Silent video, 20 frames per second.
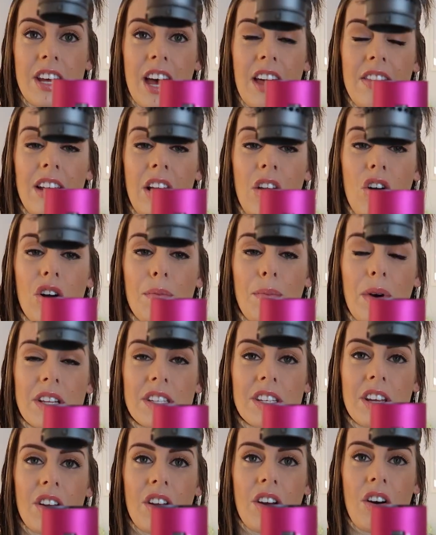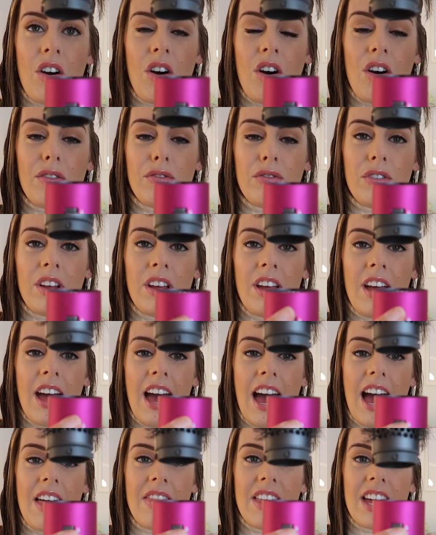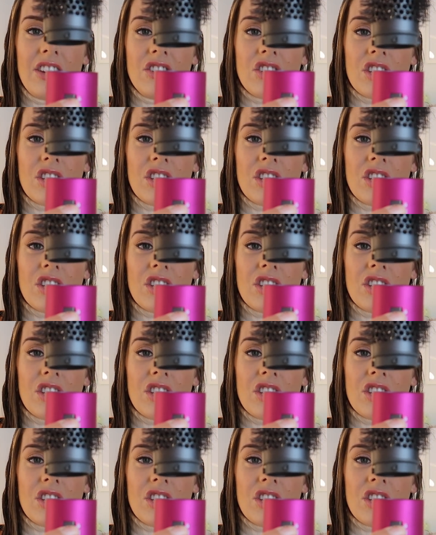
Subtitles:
turn the lock button off and then